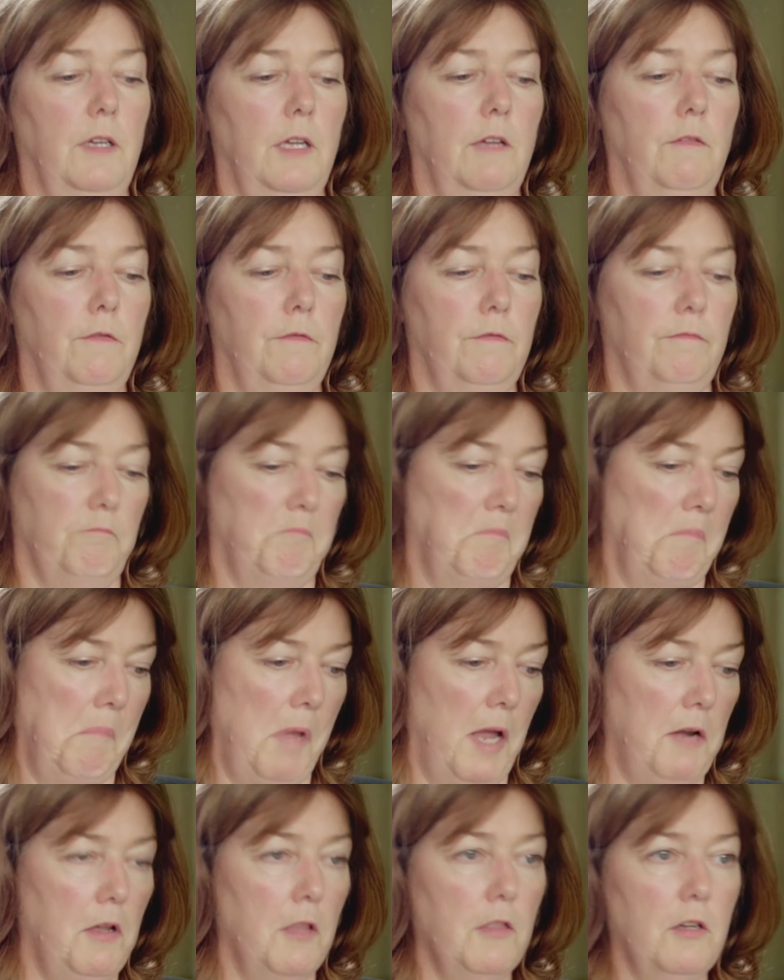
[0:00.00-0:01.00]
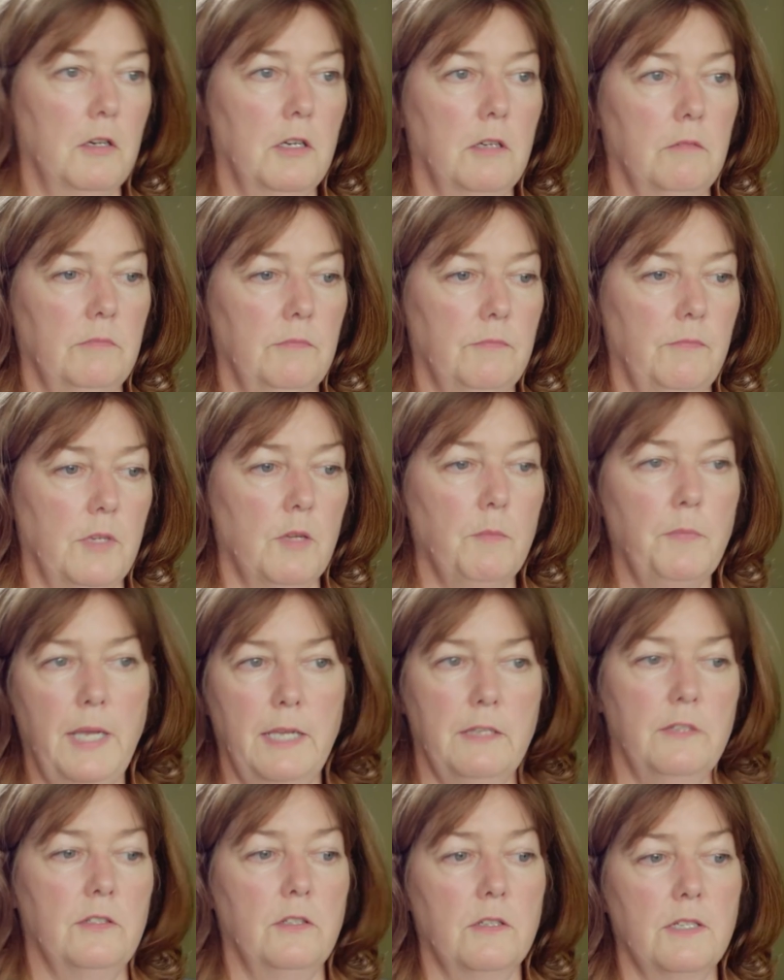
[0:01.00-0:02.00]
If another
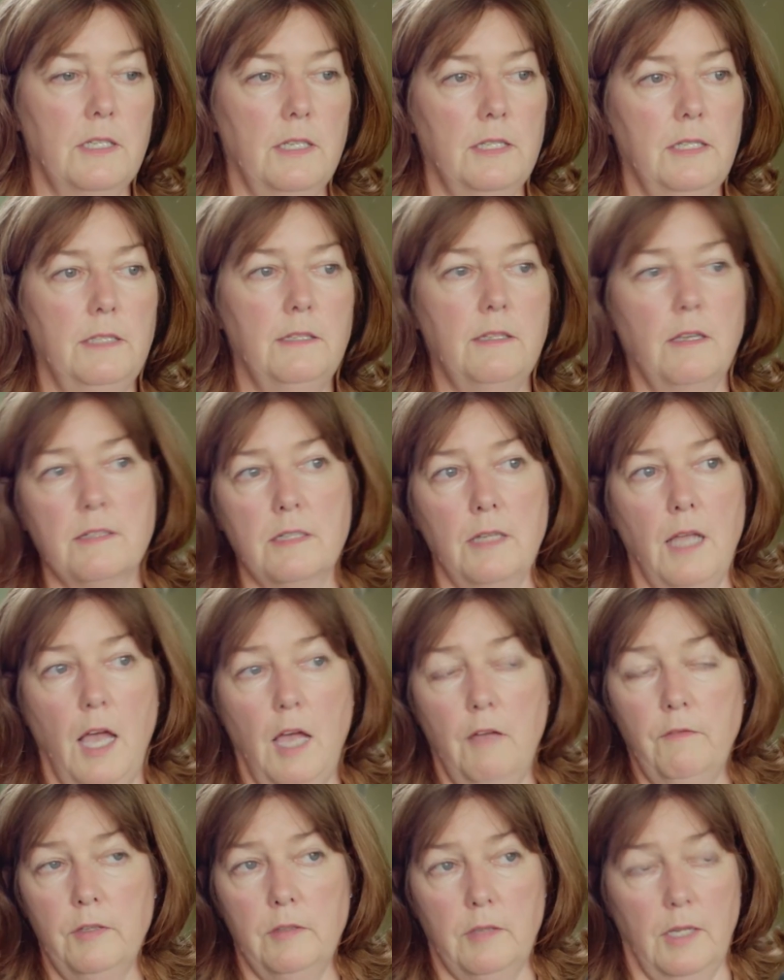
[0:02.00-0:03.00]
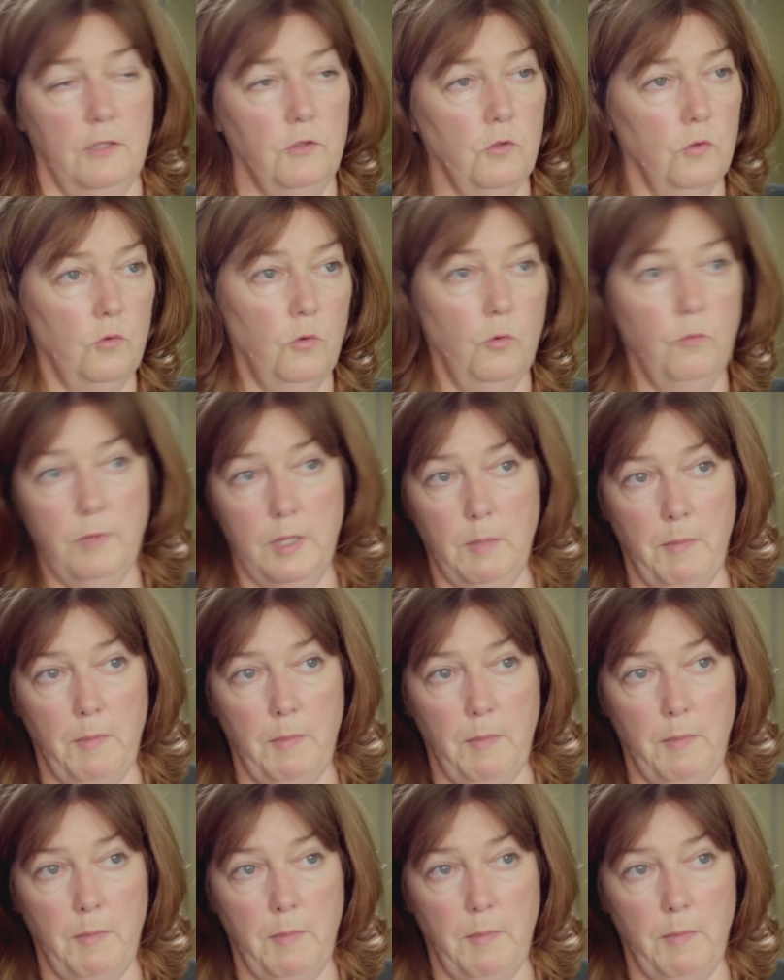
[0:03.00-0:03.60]
competitor city doesn't have it, I don't know,